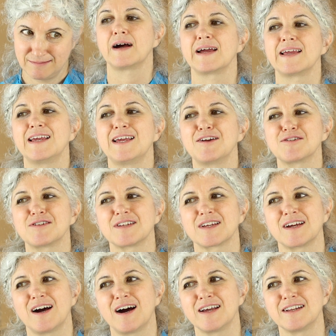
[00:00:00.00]
I hear
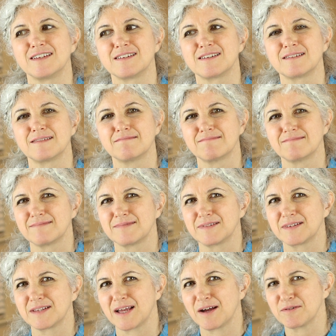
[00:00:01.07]
cicadas
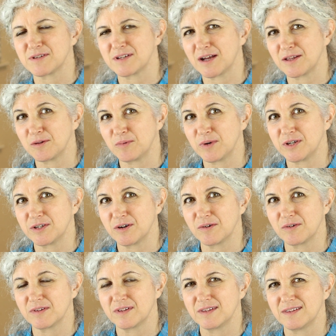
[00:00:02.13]
outside the window.